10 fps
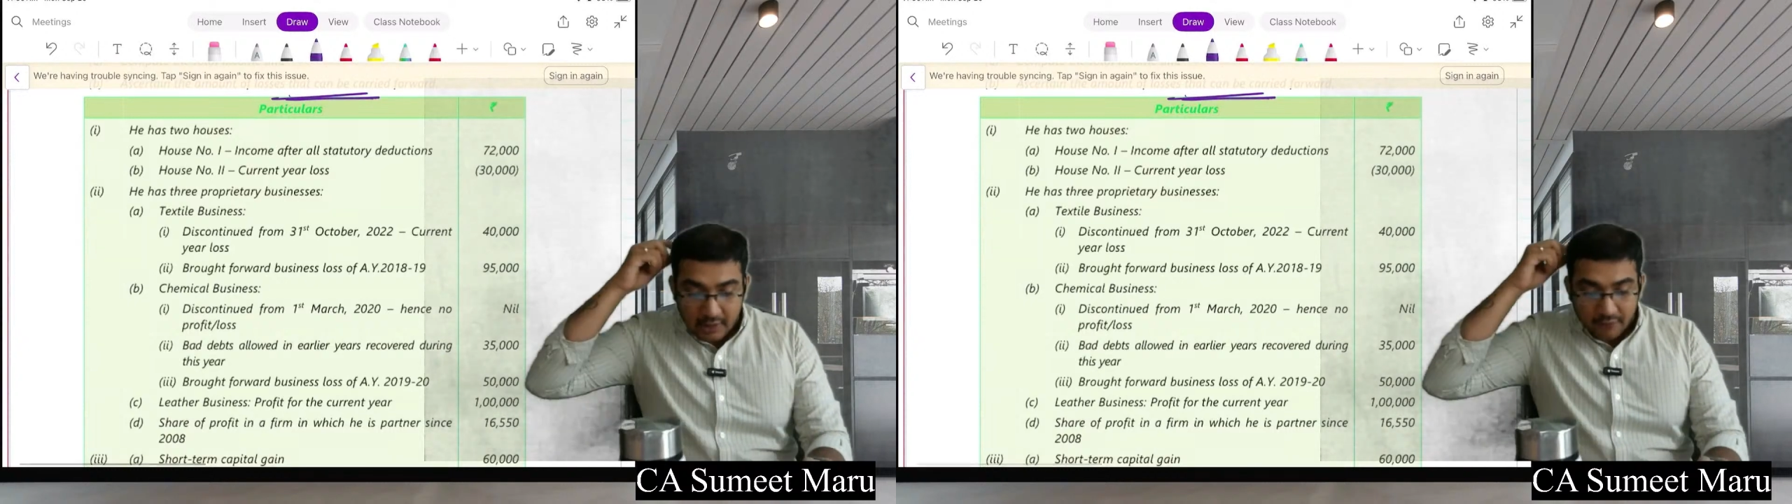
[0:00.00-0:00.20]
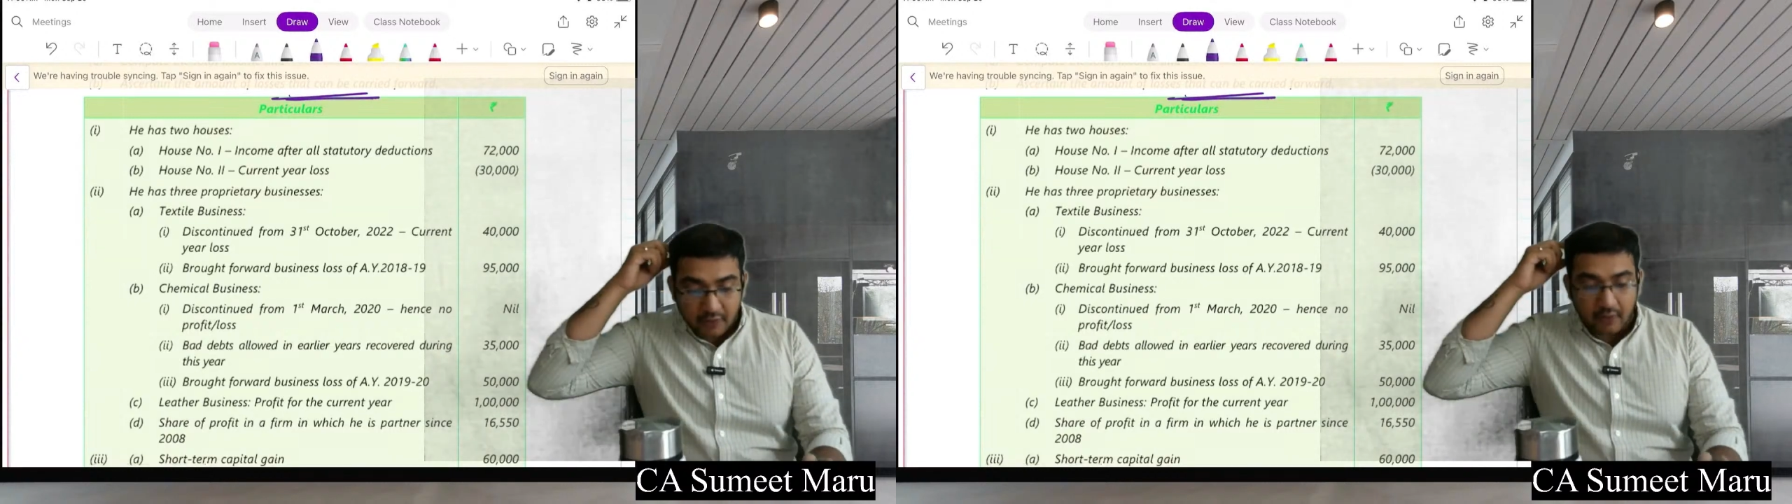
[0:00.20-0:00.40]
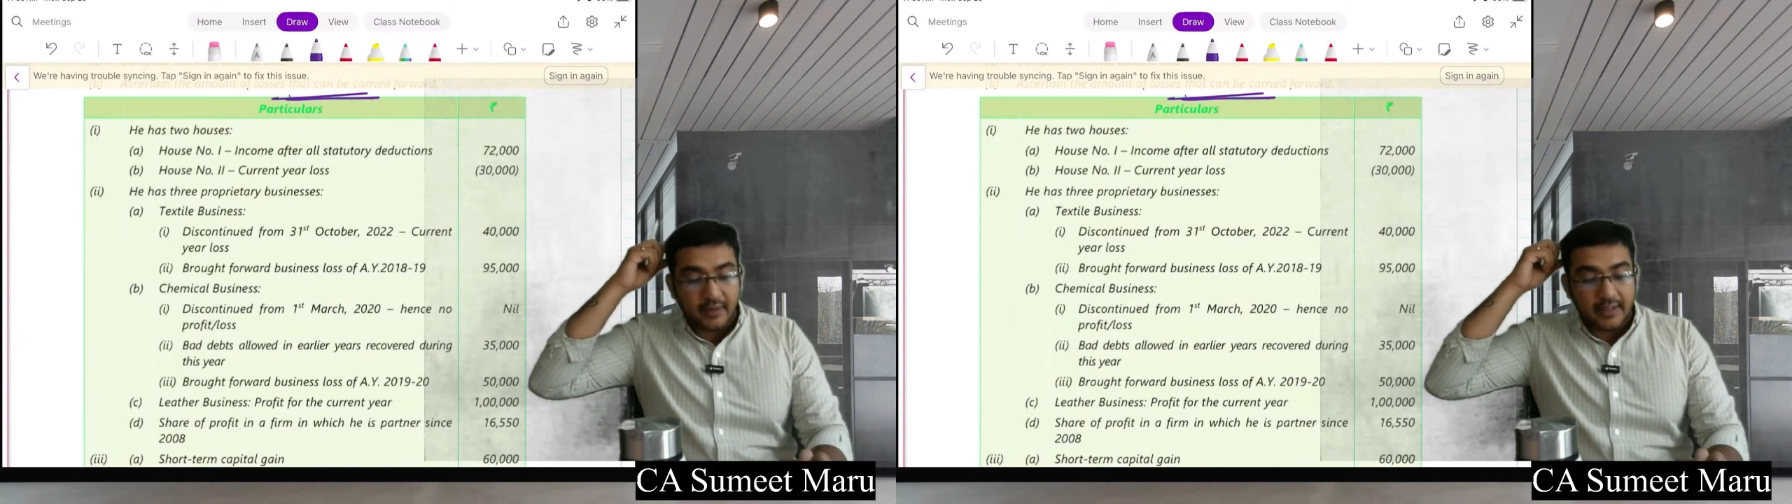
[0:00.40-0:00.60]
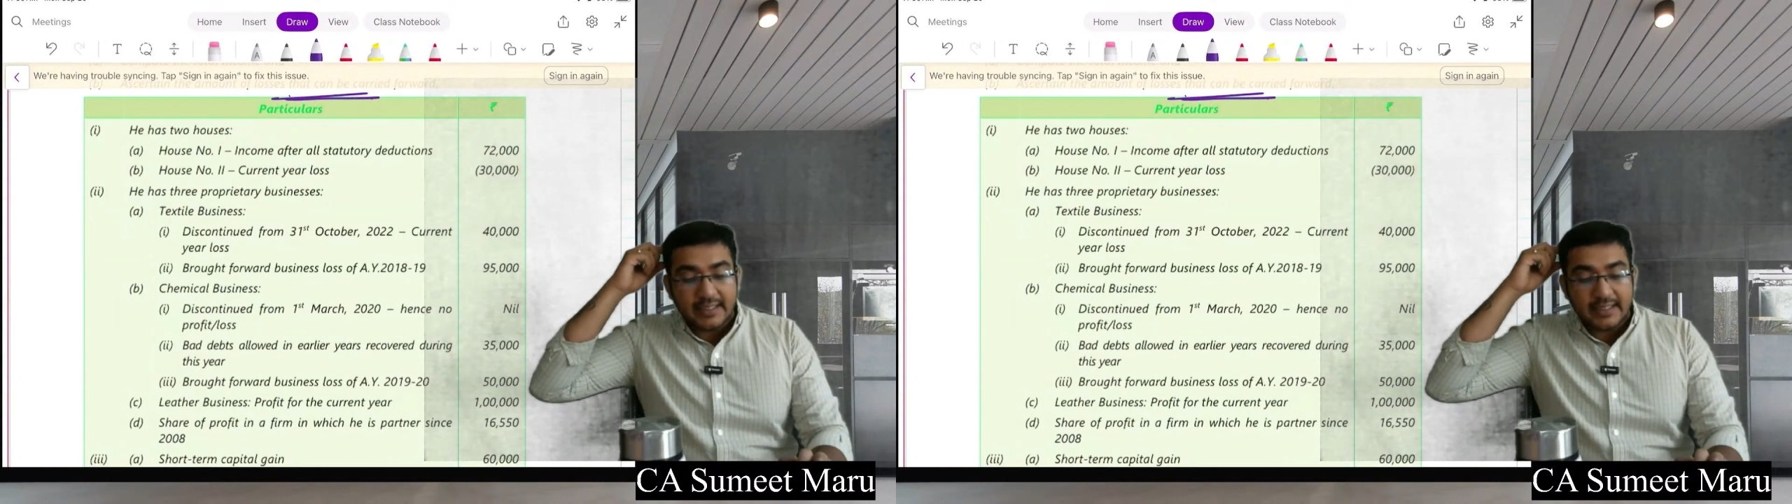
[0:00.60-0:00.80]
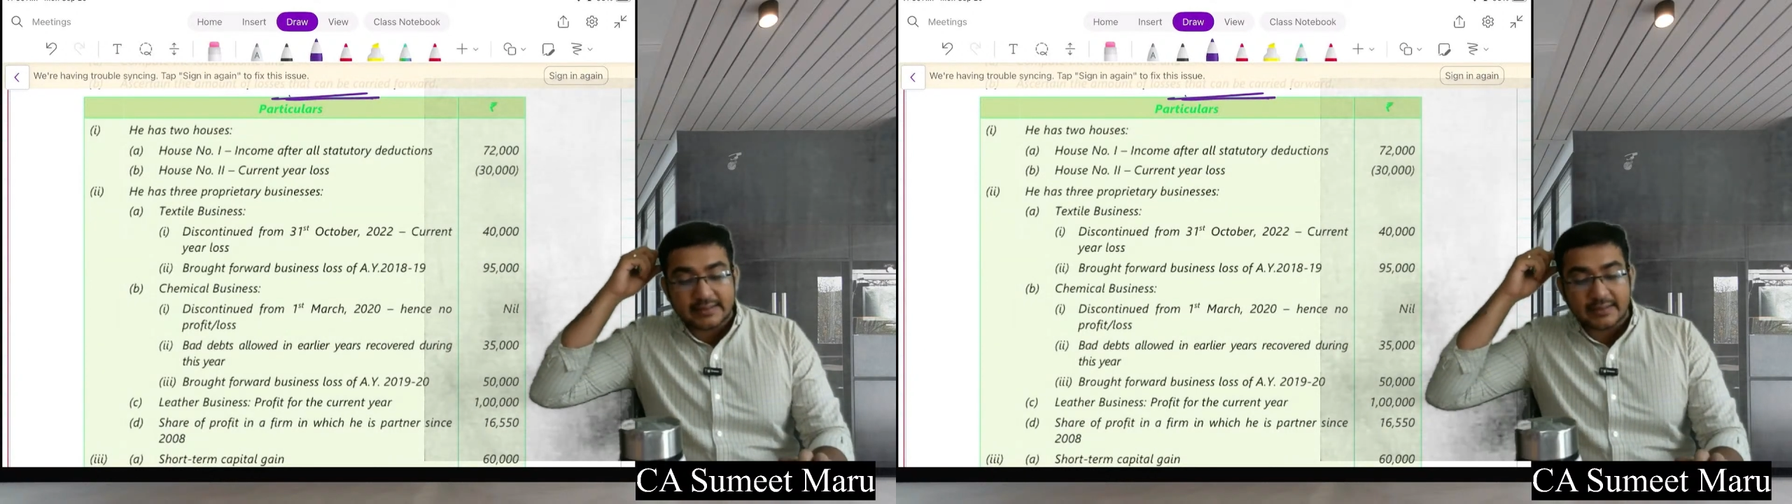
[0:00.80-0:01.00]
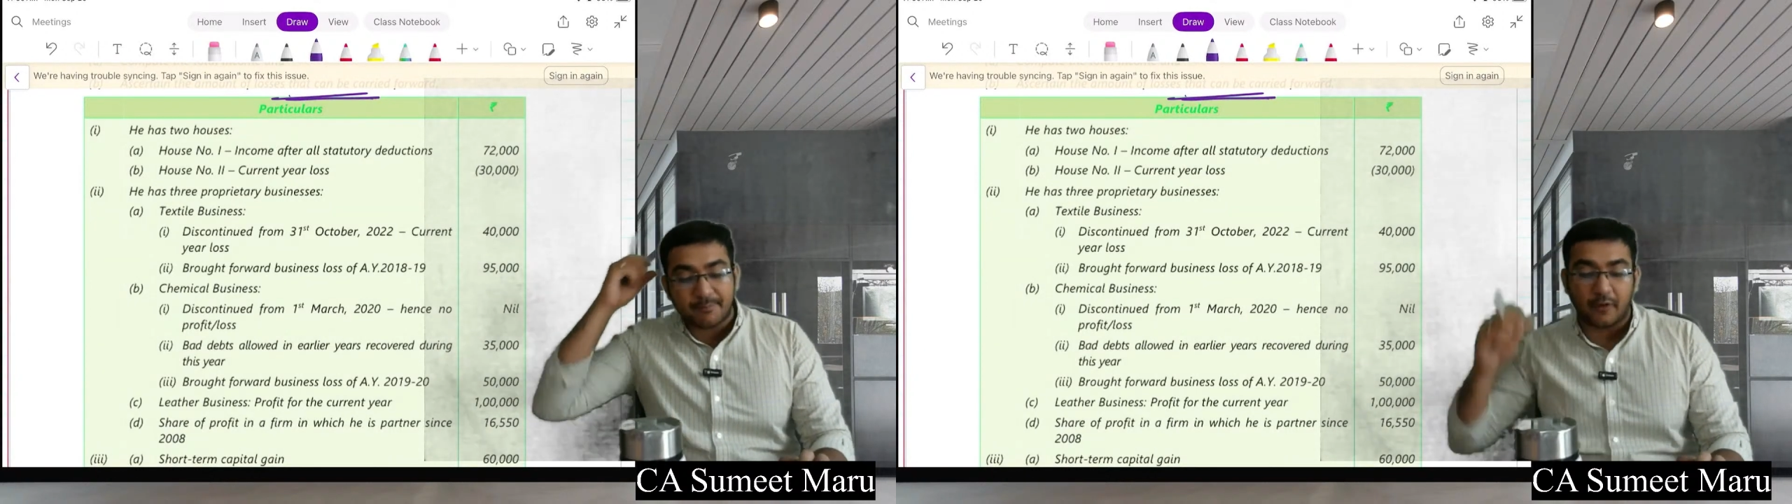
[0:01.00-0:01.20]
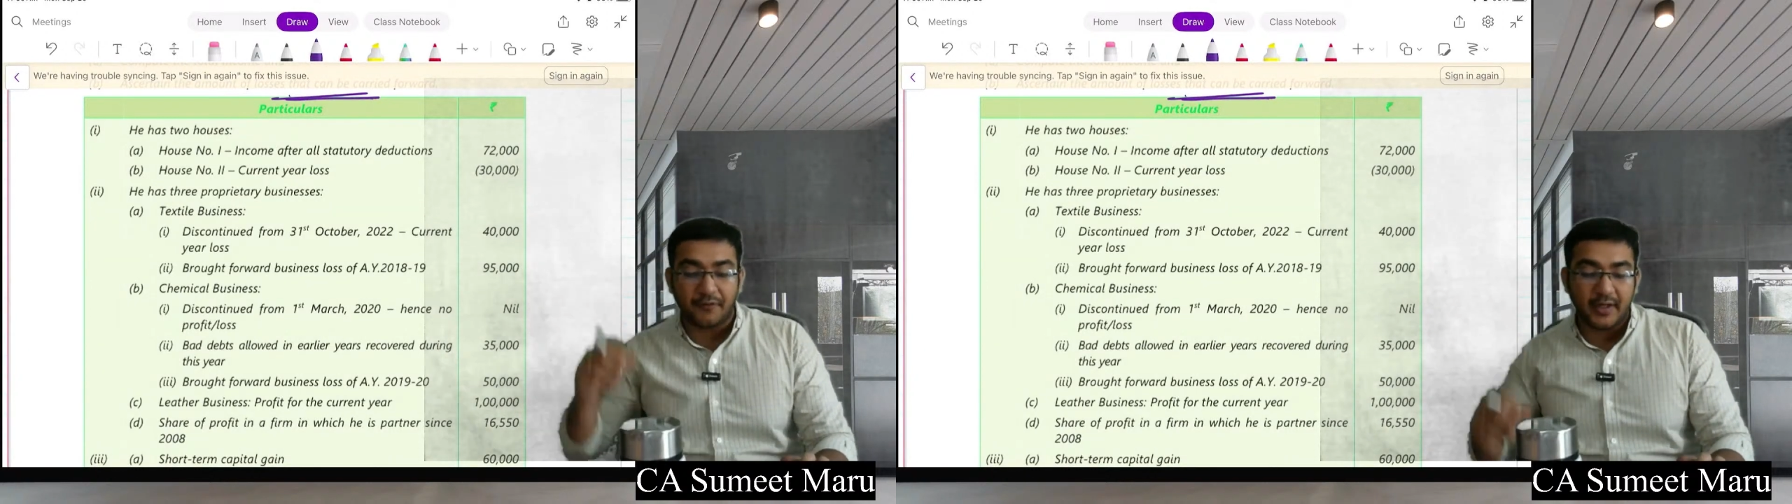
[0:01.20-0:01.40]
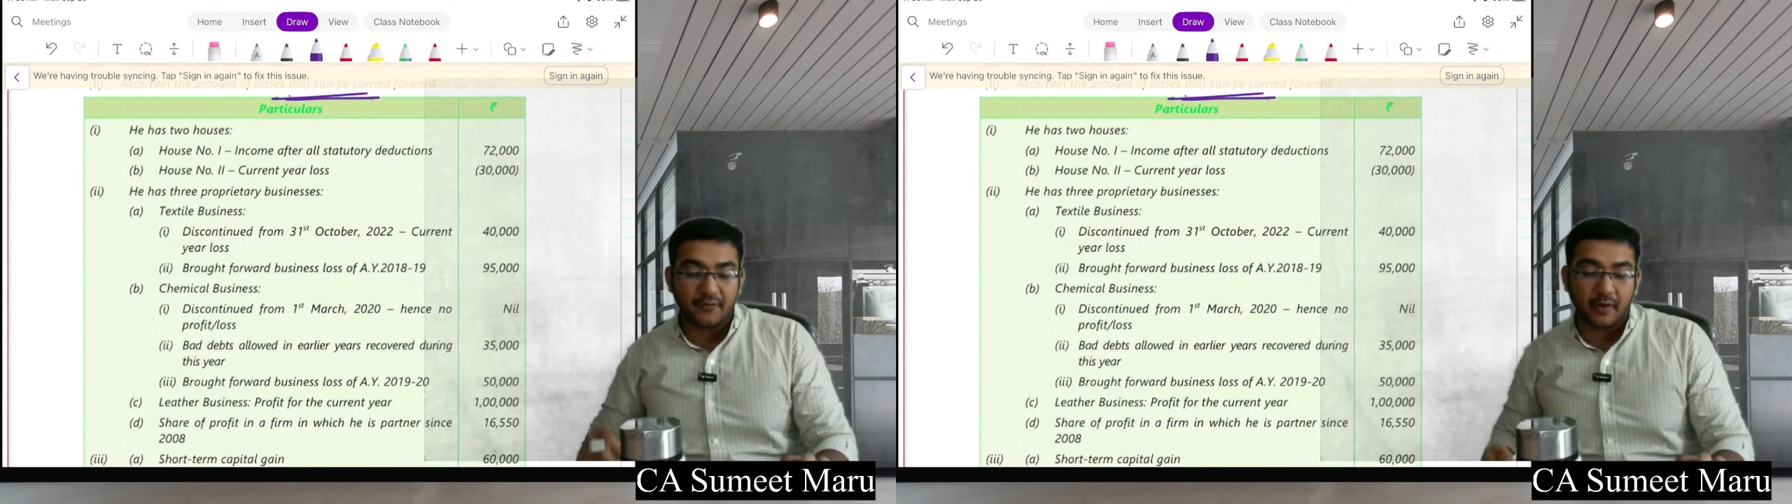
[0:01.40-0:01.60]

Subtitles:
From one he has a profit,